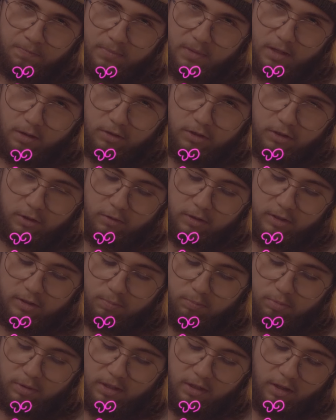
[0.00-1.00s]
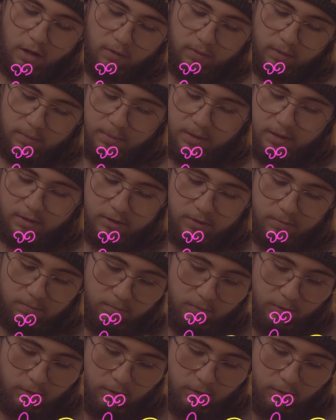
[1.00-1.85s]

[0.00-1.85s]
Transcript: And also, it's pretty lovely because,